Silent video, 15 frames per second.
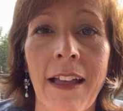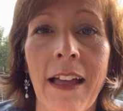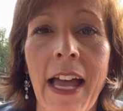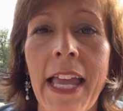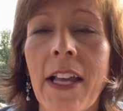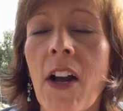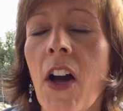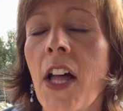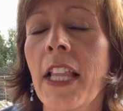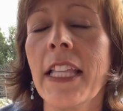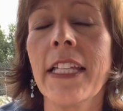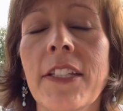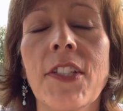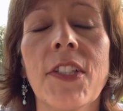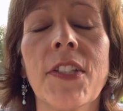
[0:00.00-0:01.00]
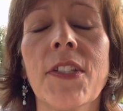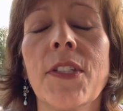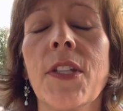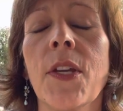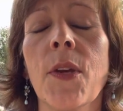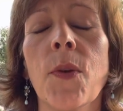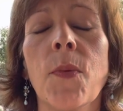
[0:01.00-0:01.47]
I call just
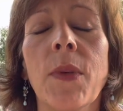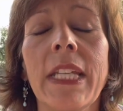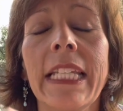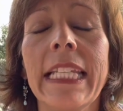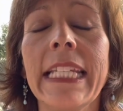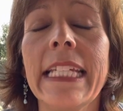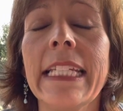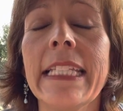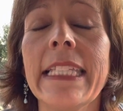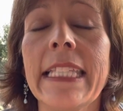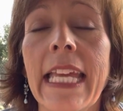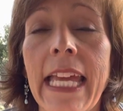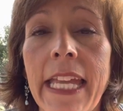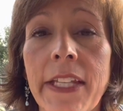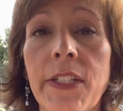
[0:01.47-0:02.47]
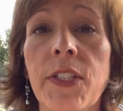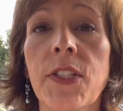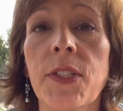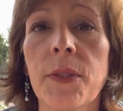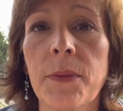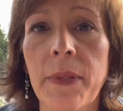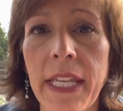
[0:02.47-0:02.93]
release and
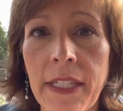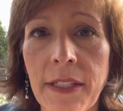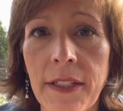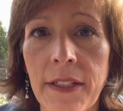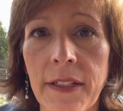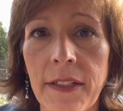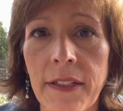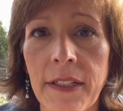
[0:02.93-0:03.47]
surrender.